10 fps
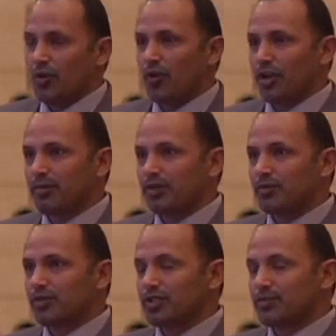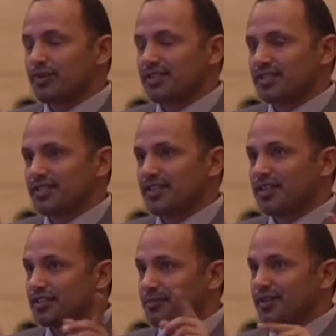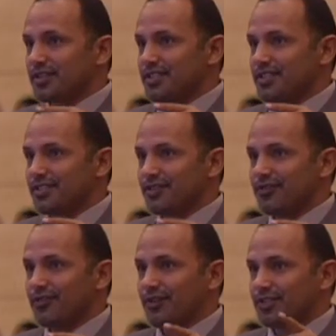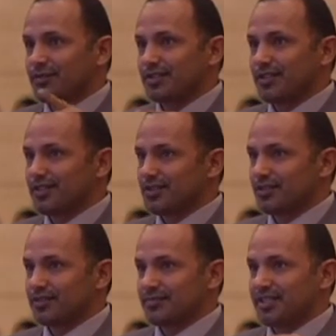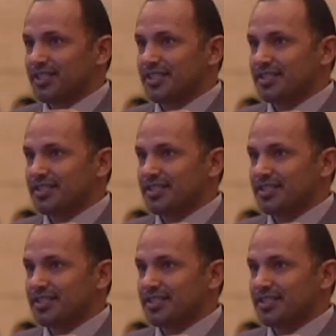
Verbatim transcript: What about those 30% of hospitals or medical